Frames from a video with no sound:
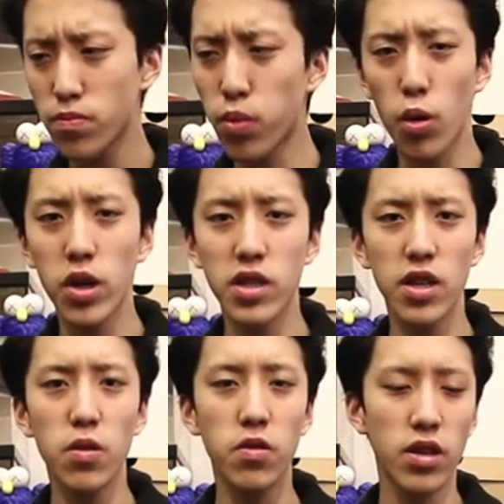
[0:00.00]

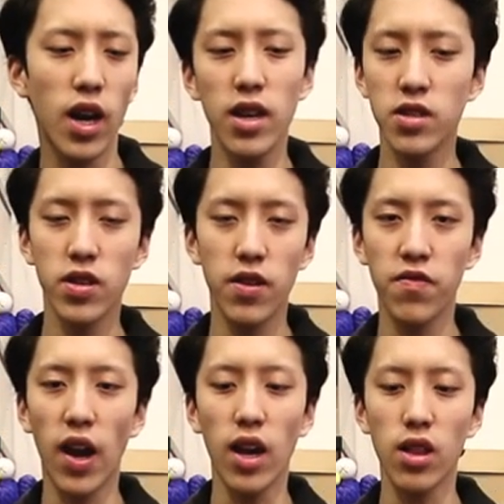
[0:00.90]
Poison, or Nice. You can
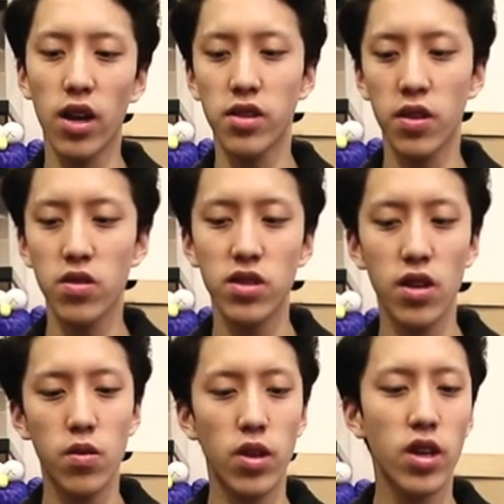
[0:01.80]
find a lot of deals
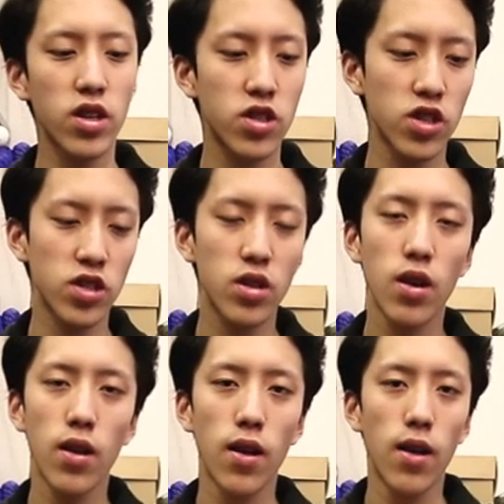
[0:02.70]
there, or you can just
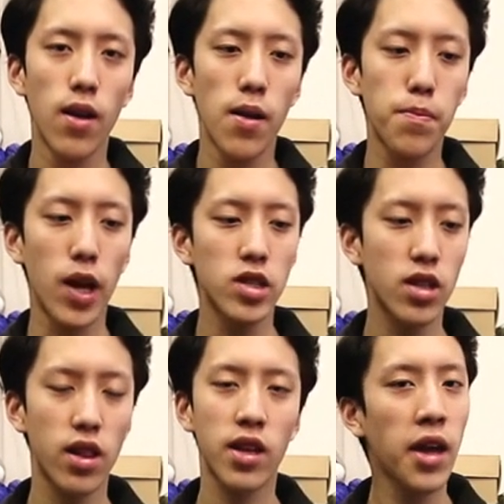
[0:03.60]

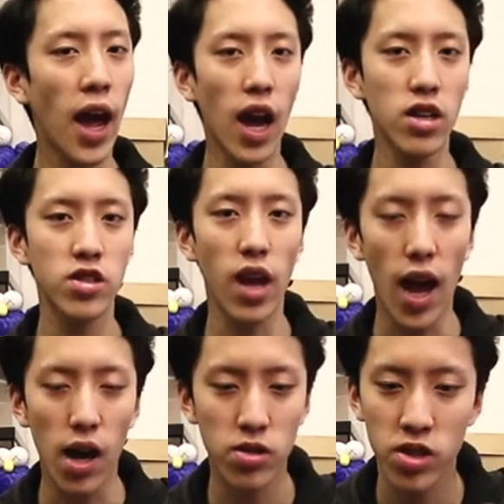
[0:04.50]
basically cash
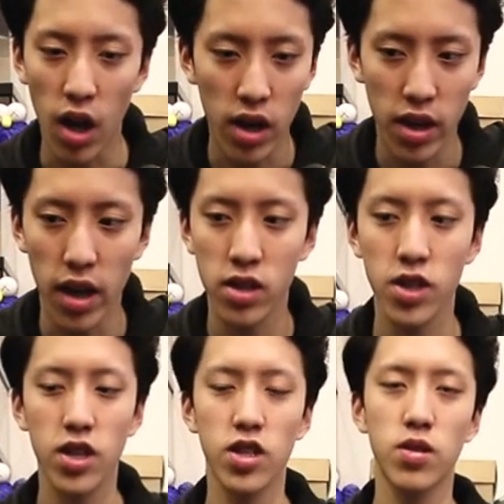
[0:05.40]
out StockX.
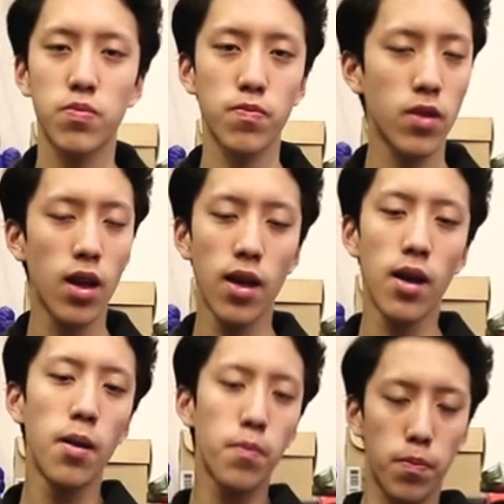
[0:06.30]
You can just
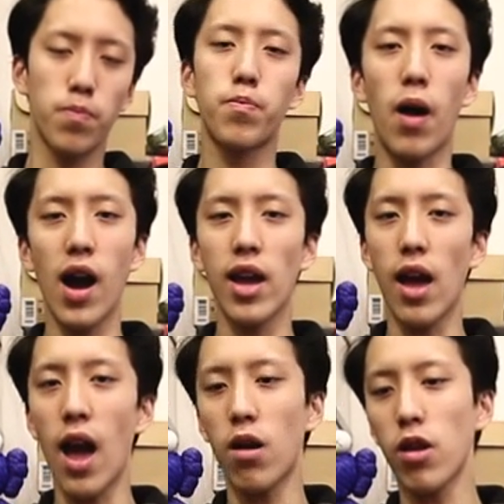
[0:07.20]
buy
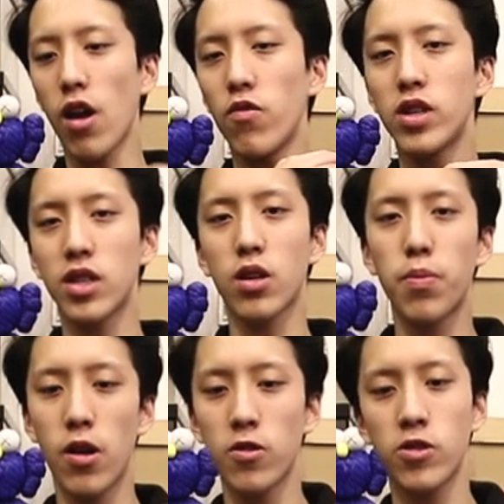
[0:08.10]
out every single
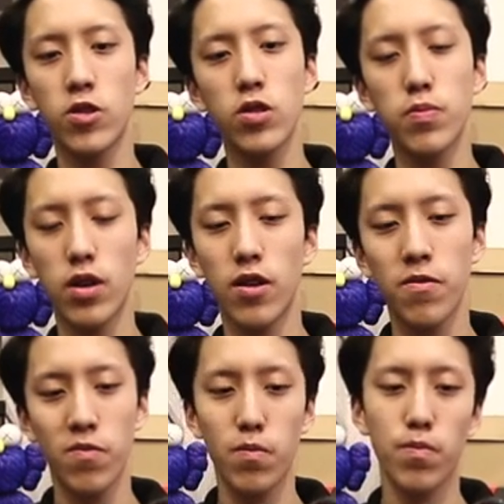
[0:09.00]
pair of shoes,
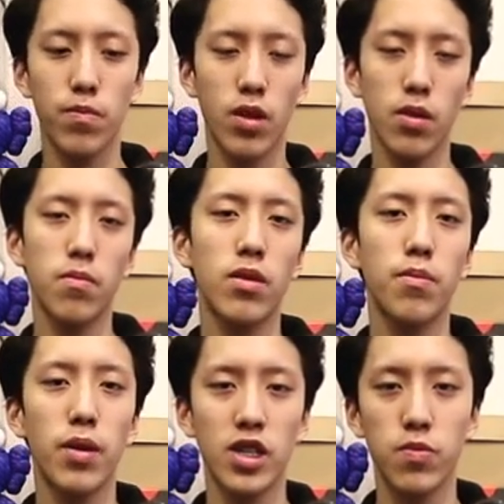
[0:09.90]
but the
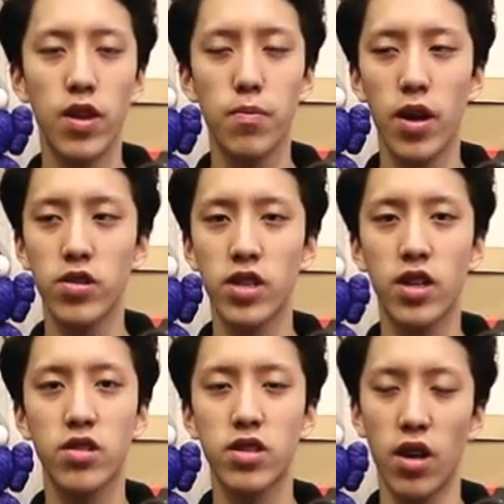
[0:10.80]
best way to buy your
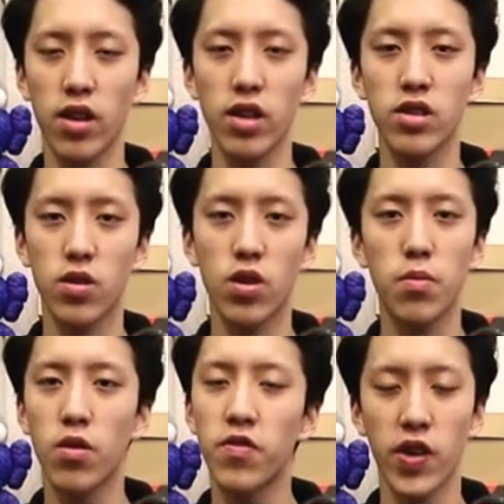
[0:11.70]
sneakers is on
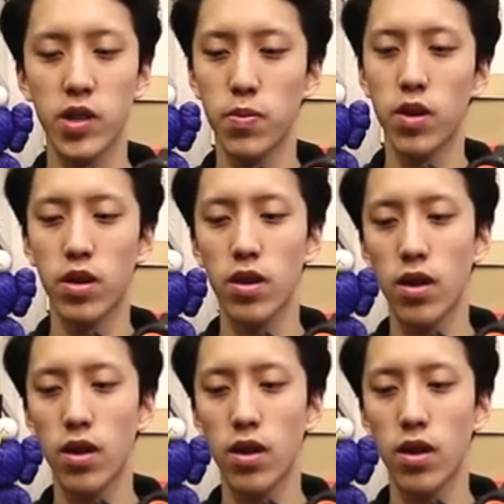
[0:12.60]
Instagram or Facebook.